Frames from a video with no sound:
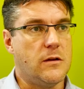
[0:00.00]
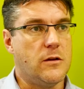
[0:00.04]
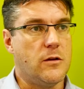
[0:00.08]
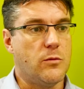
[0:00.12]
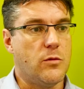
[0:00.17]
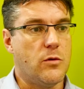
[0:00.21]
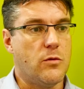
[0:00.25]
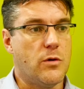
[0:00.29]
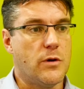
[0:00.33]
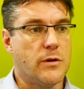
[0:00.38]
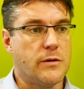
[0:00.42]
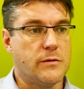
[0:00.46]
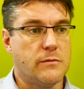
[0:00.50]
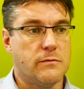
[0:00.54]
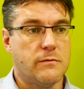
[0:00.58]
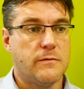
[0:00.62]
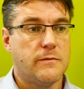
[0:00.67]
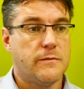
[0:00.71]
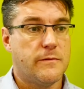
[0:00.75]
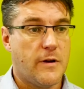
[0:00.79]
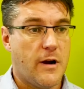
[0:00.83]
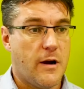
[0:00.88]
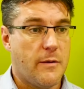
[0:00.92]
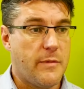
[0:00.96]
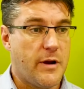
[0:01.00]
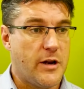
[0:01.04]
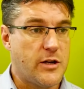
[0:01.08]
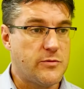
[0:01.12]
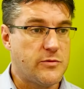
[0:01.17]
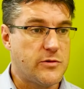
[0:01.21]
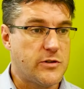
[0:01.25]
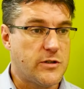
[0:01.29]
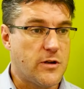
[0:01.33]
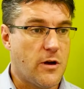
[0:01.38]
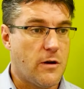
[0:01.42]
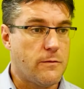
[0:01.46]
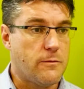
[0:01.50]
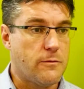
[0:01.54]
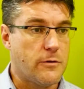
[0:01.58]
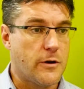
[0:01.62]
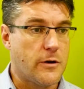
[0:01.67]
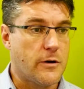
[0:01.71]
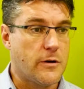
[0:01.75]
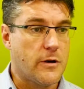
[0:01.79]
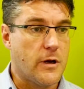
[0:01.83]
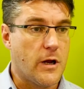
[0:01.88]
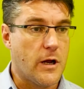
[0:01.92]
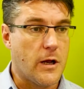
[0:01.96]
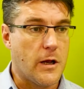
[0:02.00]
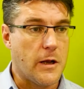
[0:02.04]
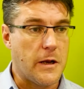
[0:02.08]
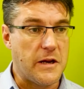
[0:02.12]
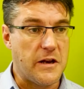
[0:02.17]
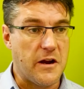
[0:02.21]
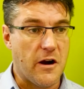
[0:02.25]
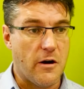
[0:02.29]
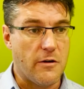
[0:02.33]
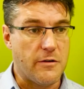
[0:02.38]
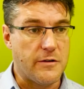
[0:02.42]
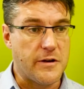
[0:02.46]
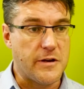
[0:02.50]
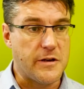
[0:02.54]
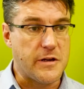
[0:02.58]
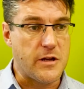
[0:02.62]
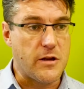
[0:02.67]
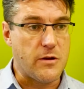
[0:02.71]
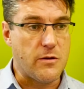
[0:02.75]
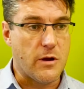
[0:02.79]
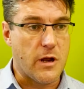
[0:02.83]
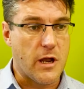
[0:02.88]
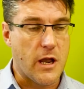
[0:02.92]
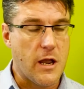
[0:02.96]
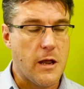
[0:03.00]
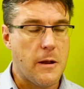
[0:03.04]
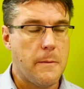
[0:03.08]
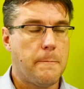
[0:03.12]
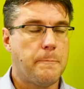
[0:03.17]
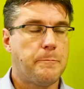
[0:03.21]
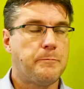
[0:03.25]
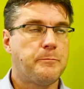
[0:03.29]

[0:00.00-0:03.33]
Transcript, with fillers: number one farm management software uh, in Ireland and the UK.